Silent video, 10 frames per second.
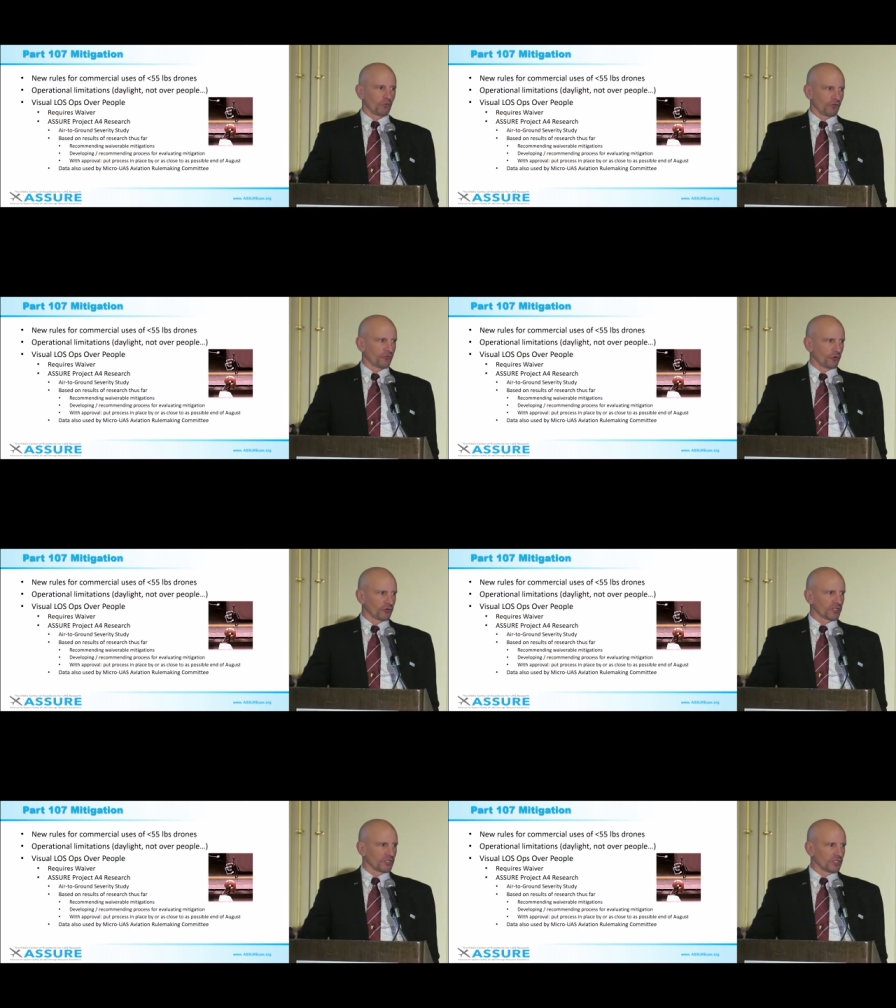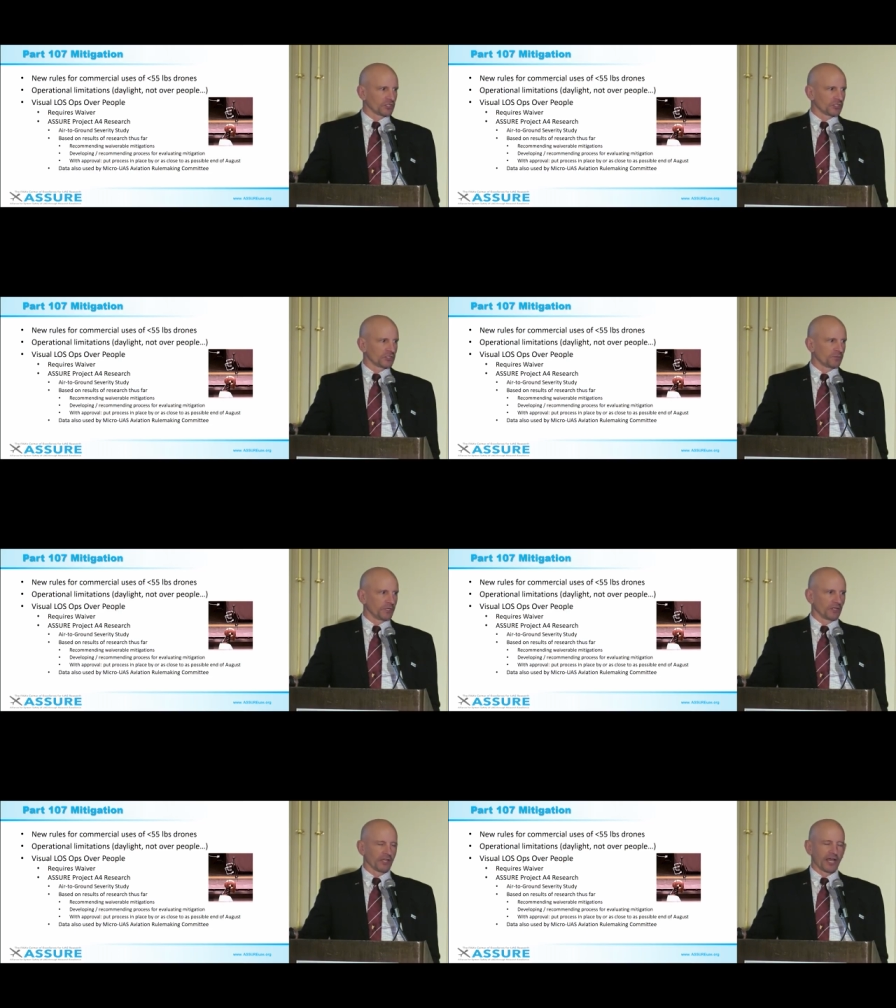with certain conditions,
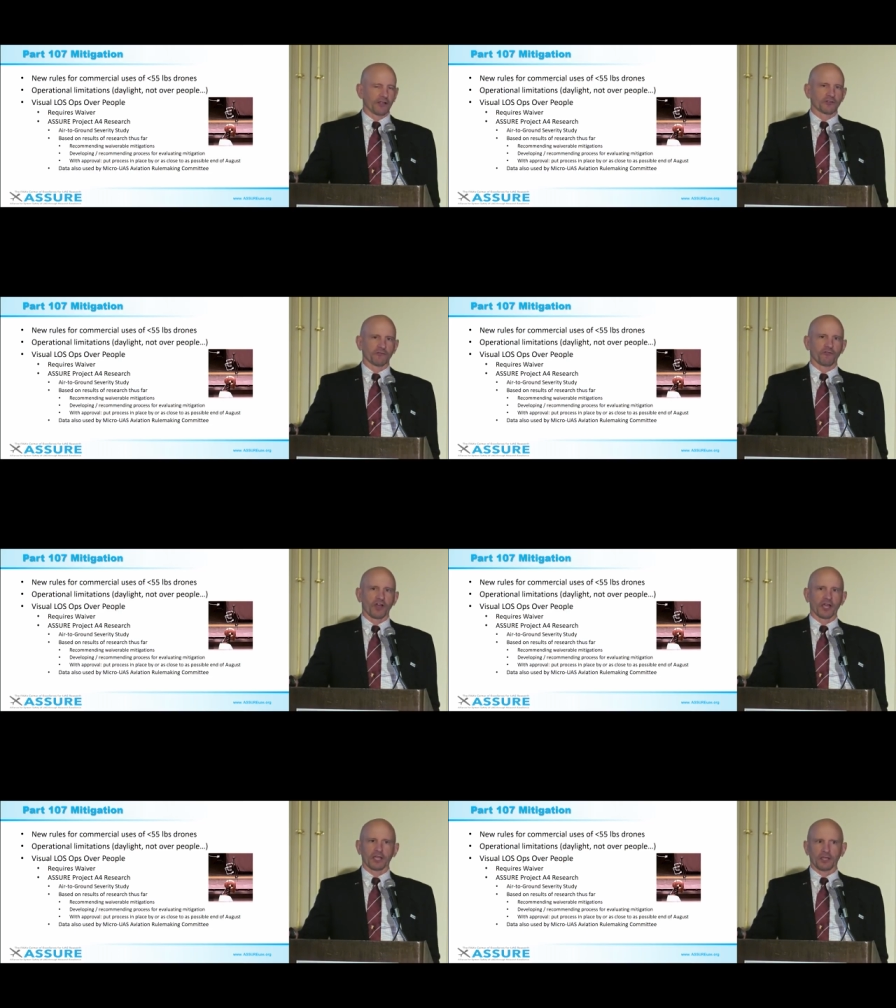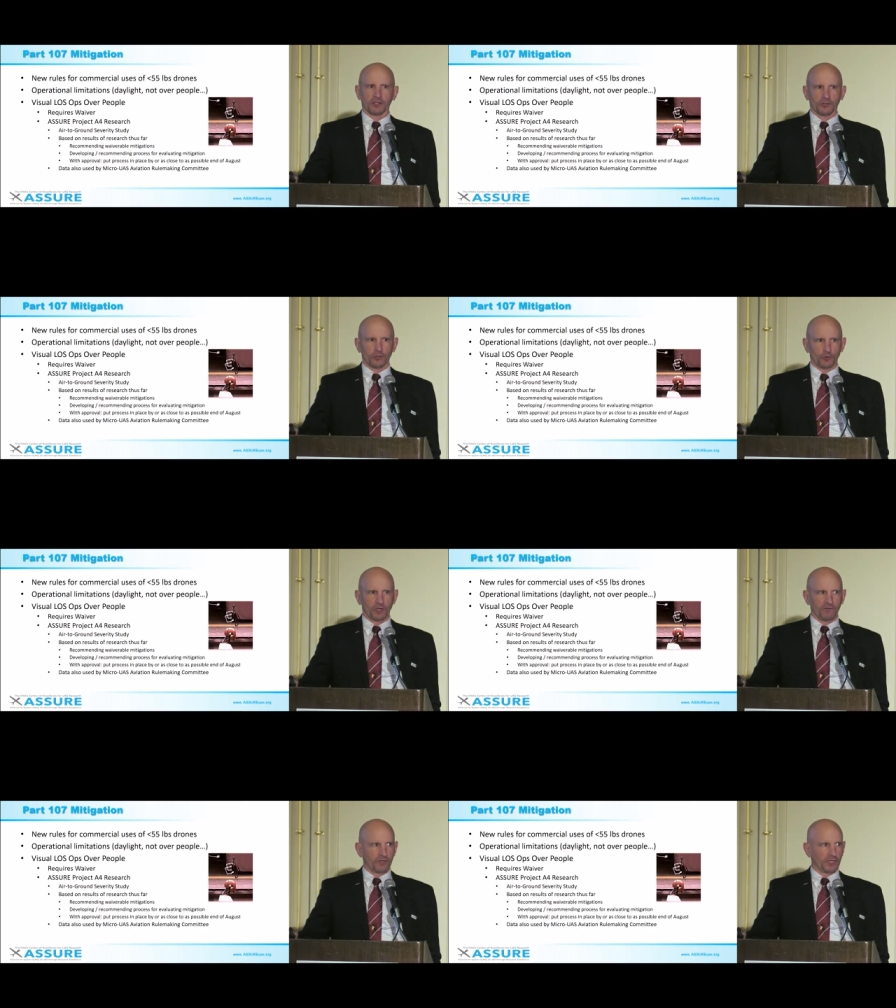be allowed to fly a U
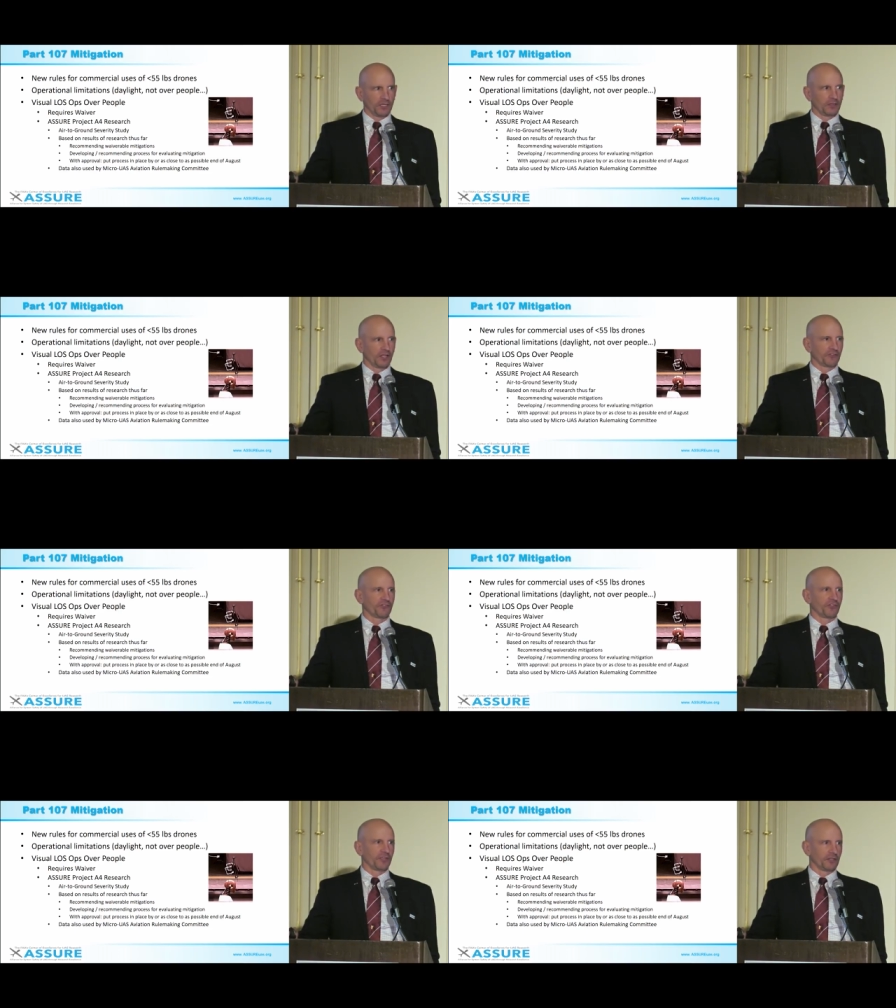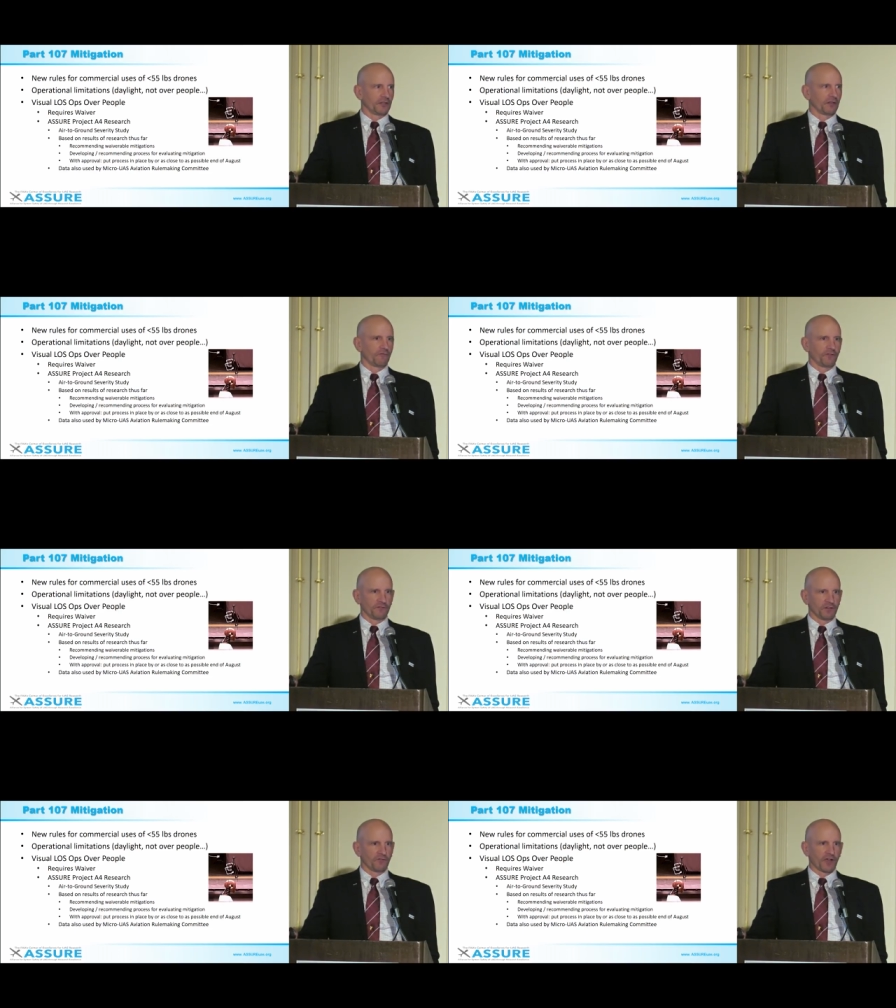A V less than
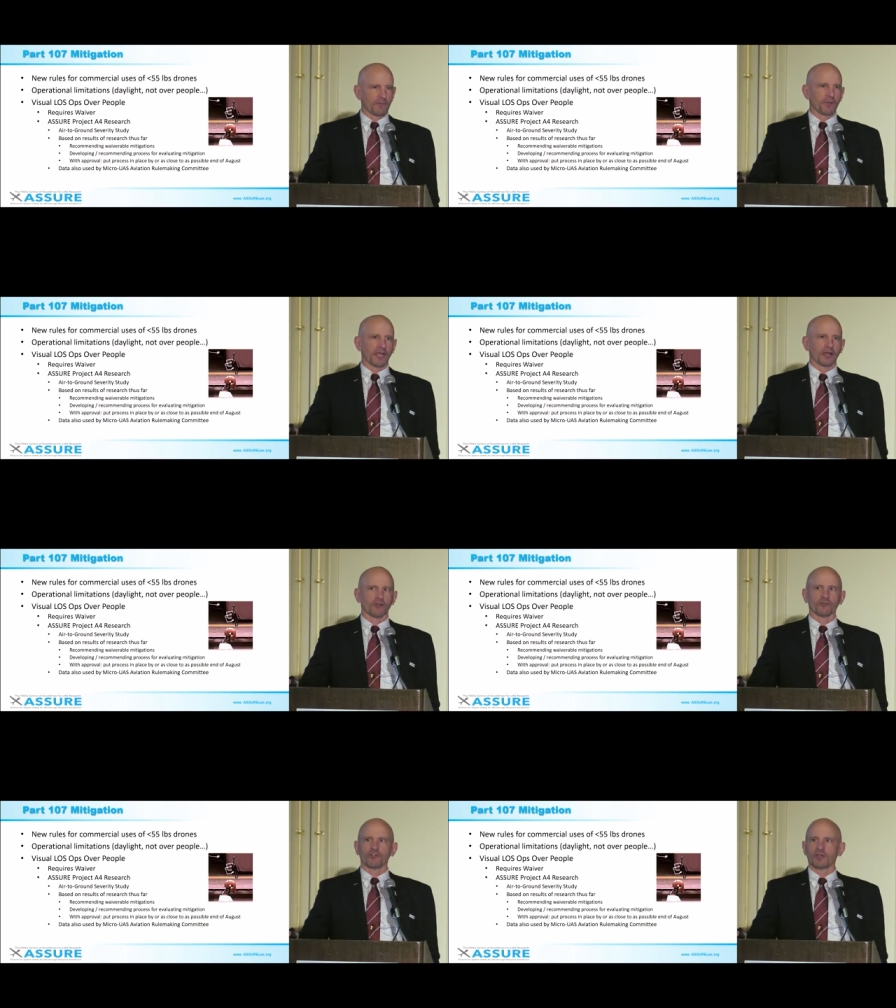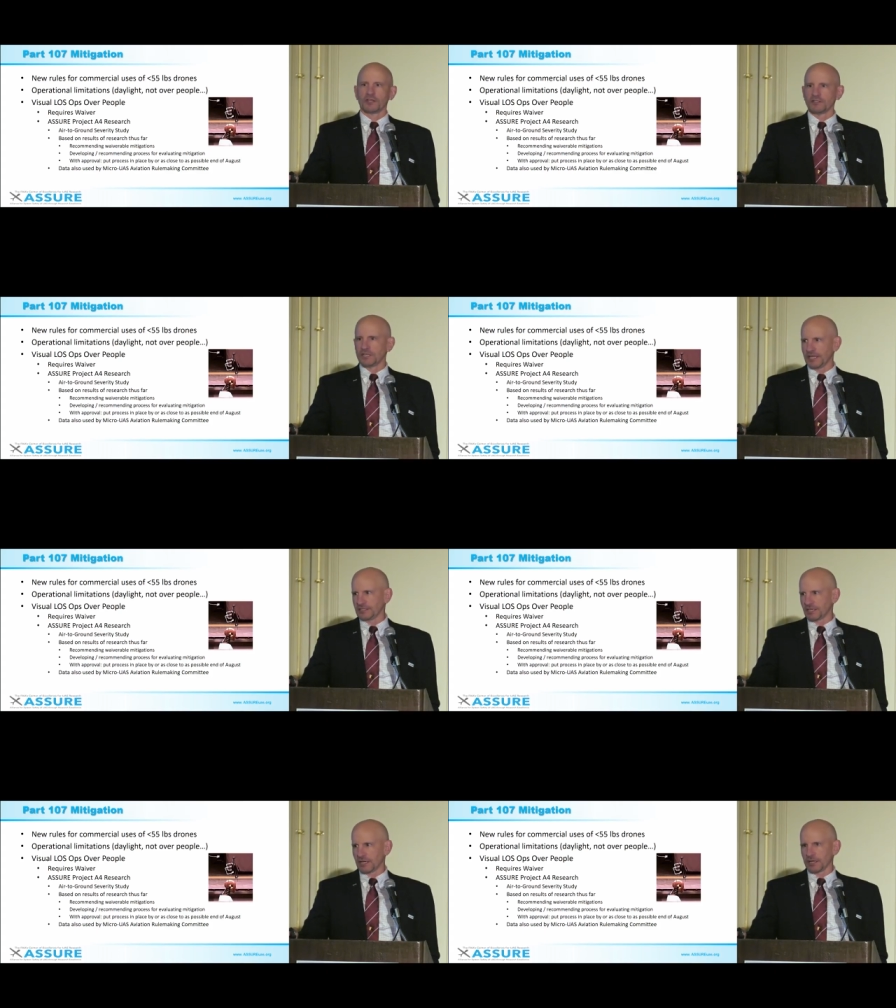fifty-five pounds,
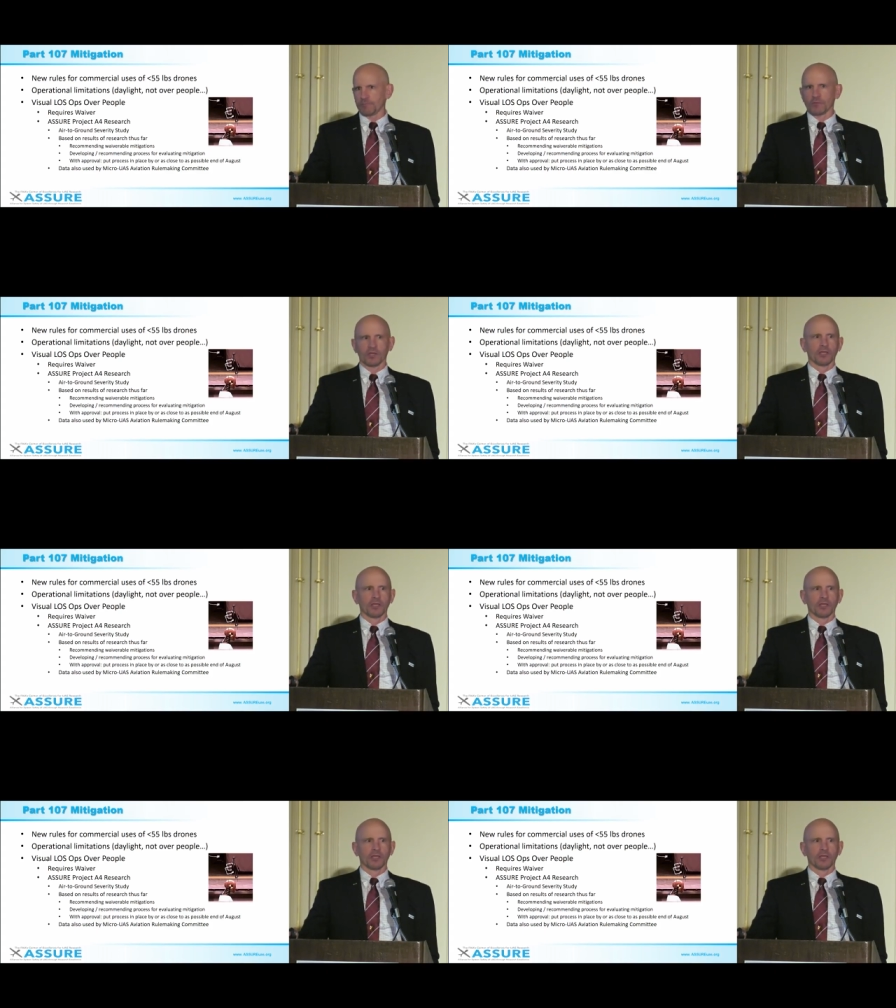daytime,